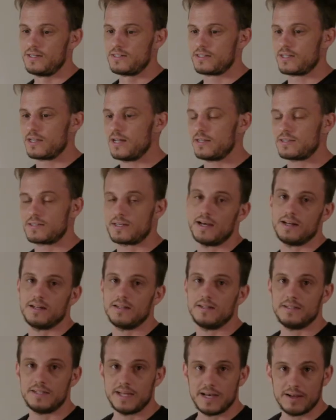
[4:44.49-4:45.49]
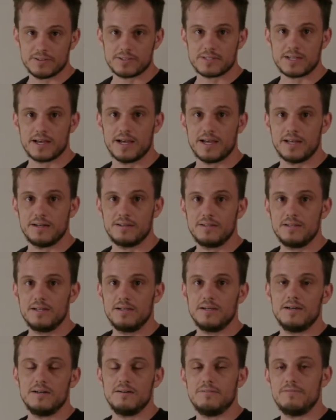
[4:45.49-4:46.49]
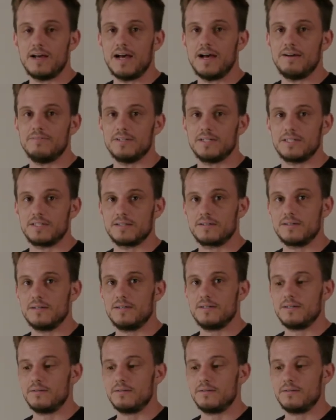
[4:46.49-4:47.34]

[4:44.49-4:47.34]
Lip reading: So that's kind of the downside of having